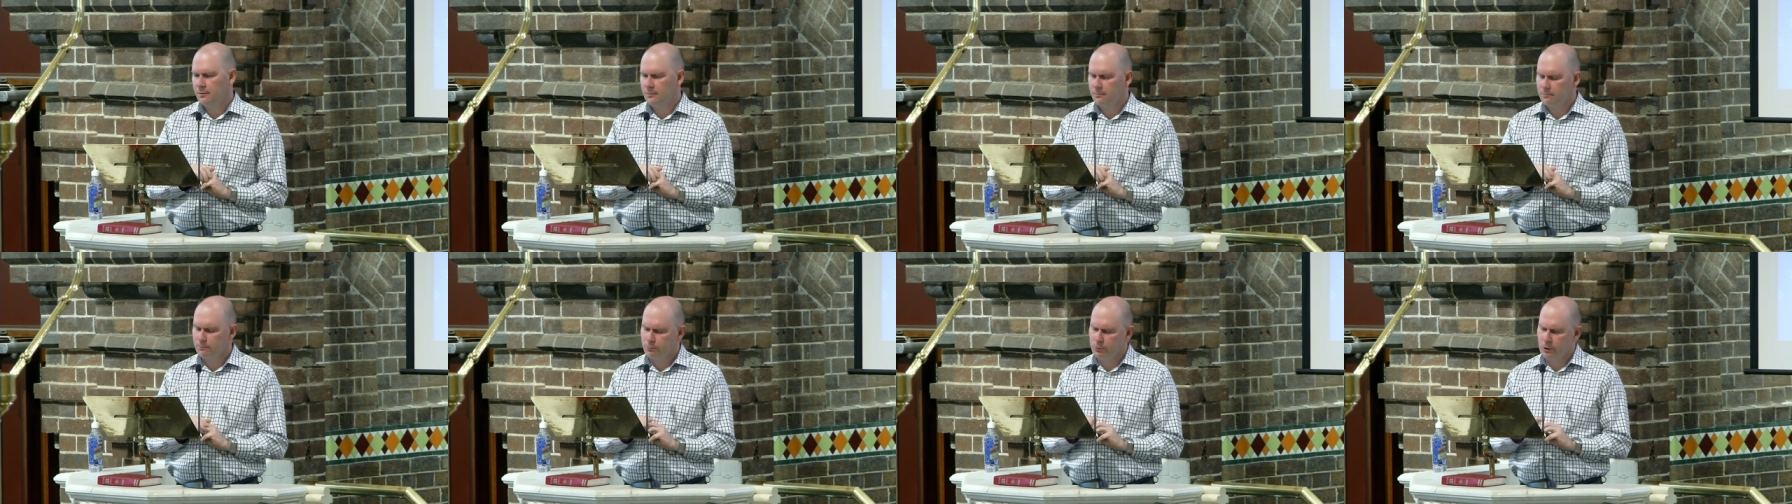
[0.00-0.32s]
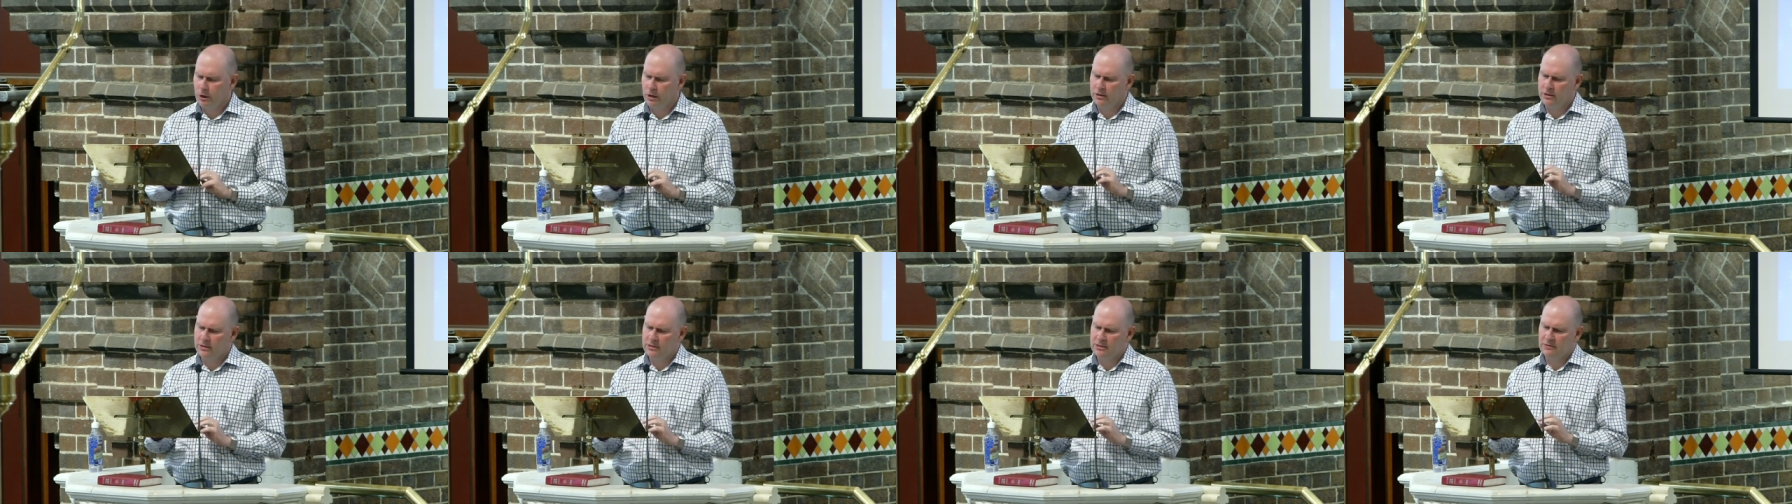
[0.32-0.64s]

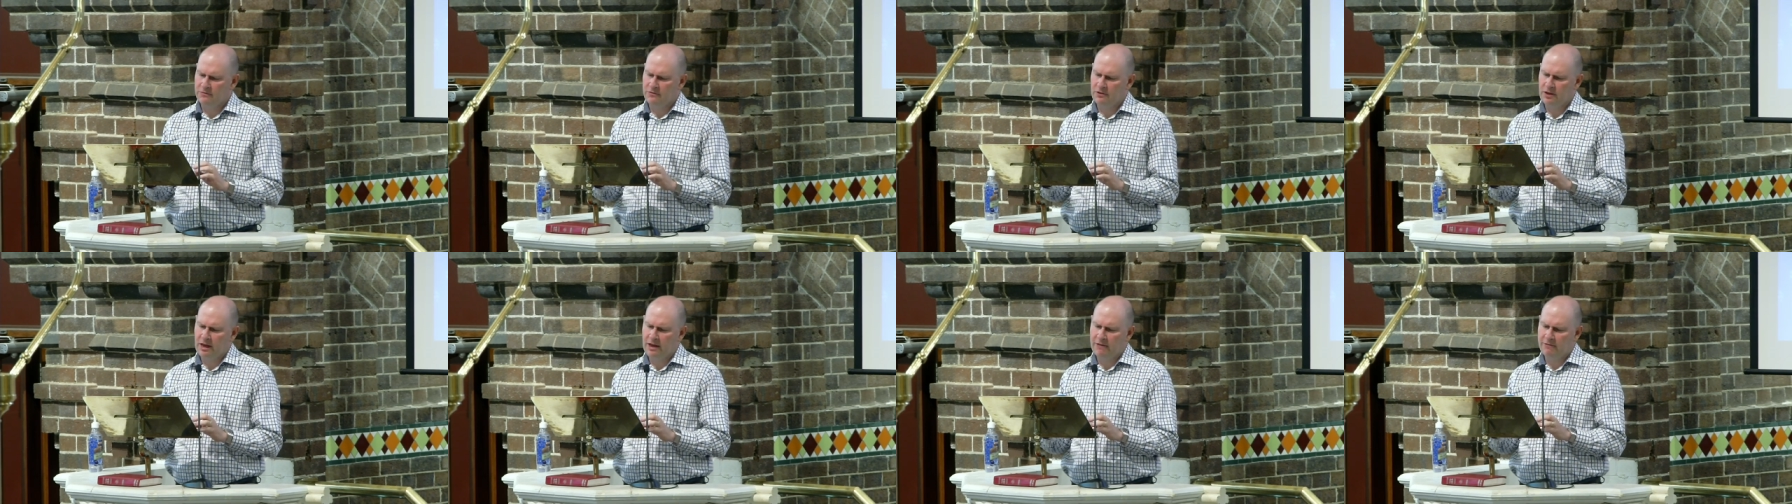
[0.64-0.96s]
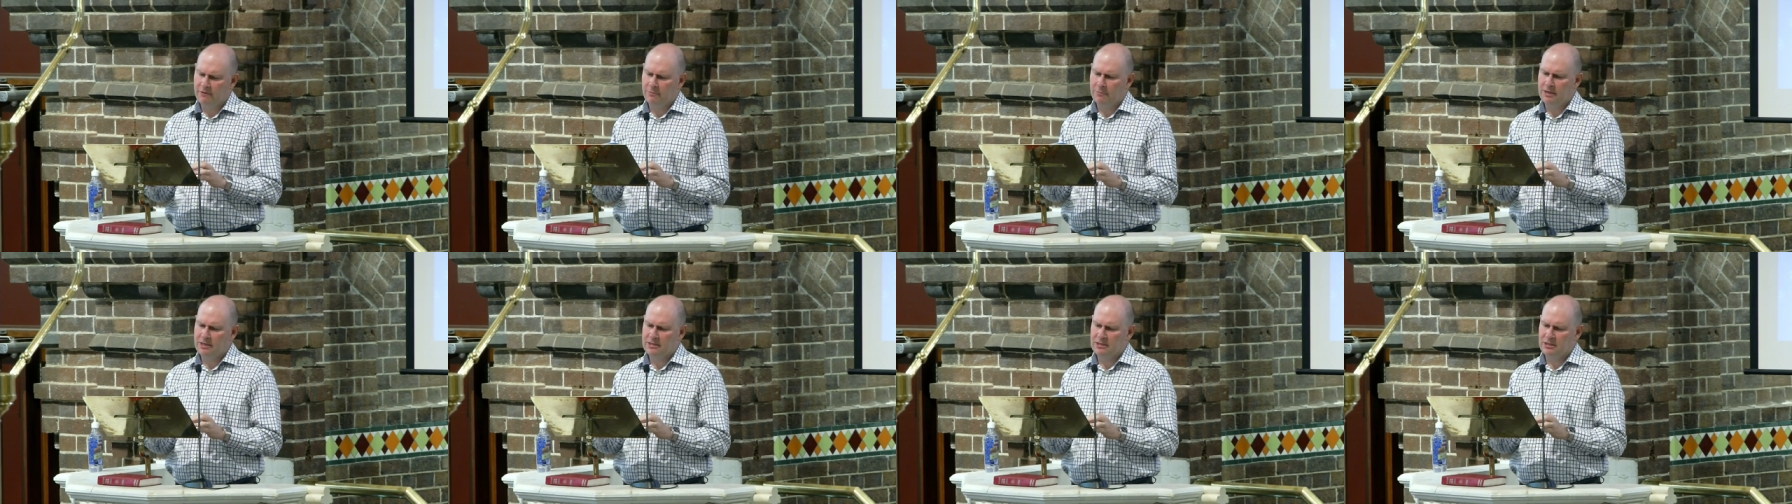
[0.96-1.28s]
Brothers, if you have a
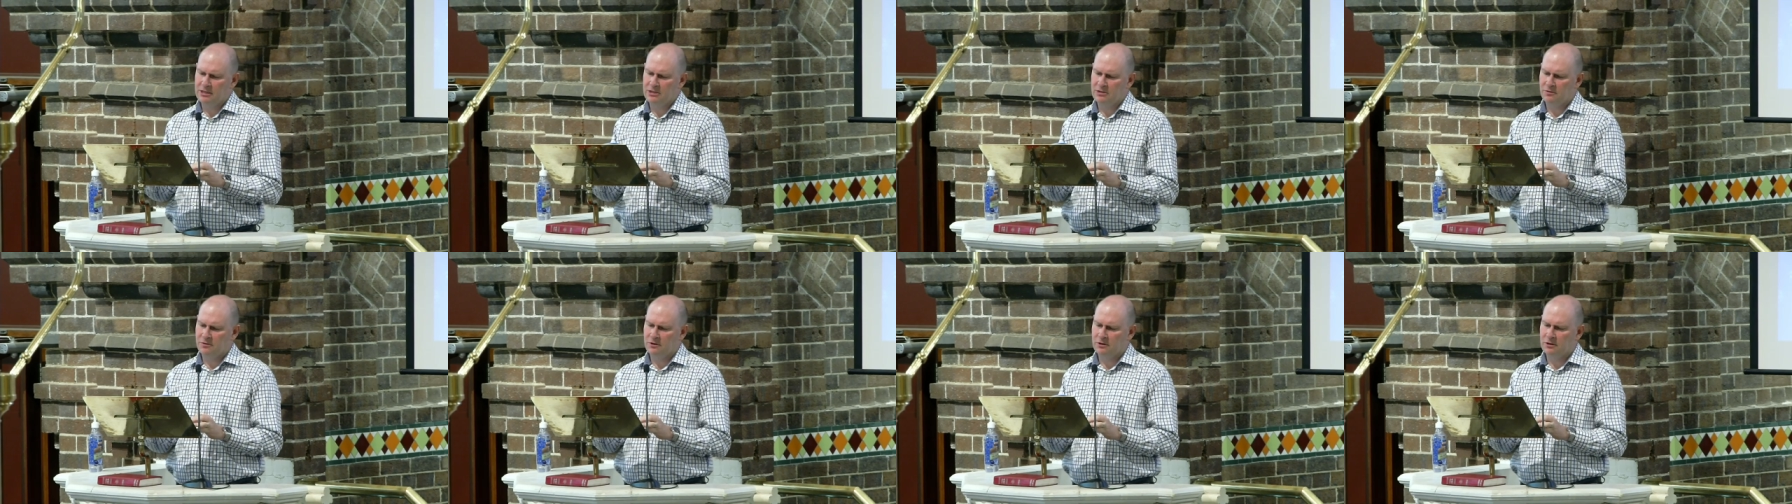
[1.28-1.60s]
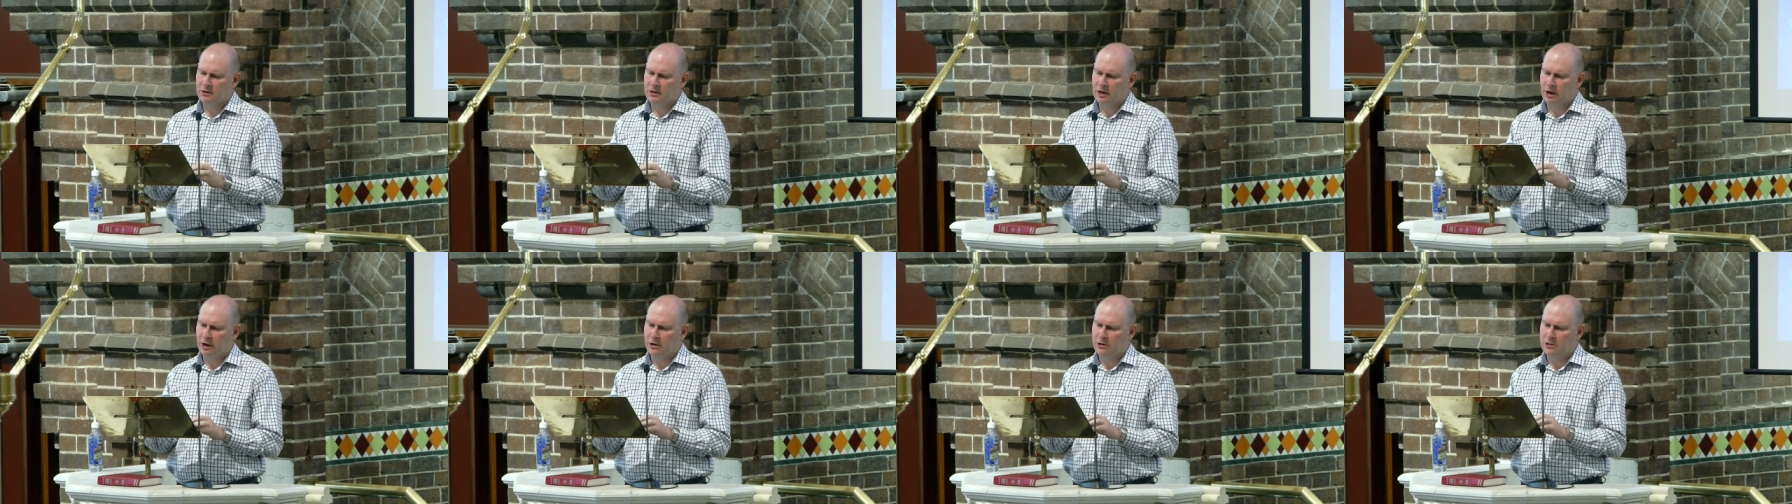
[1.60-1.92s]
message of
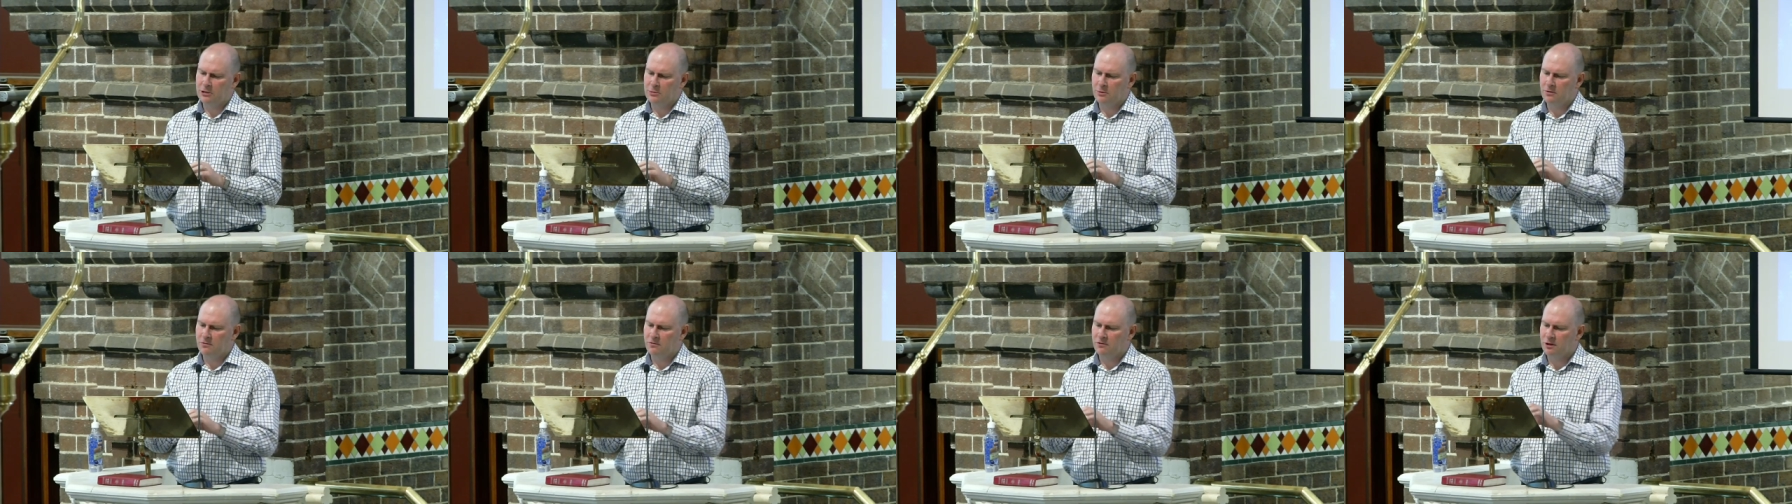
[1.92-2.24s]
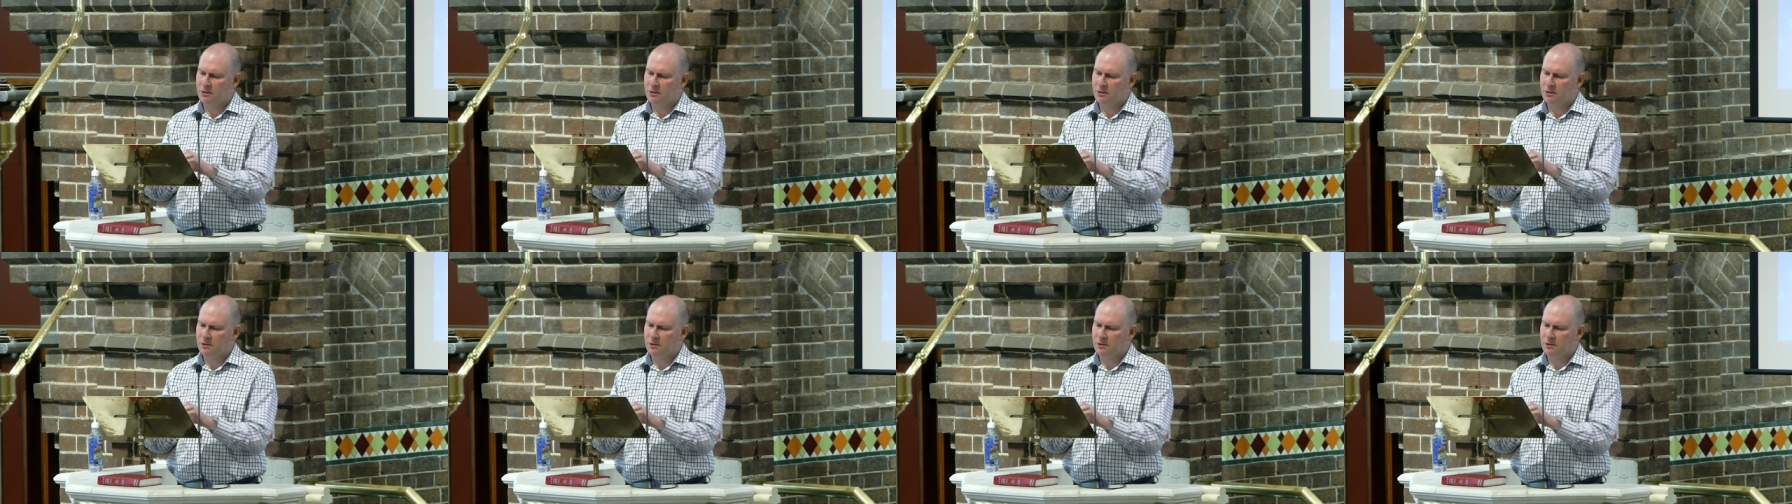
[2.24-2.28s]
encouragement for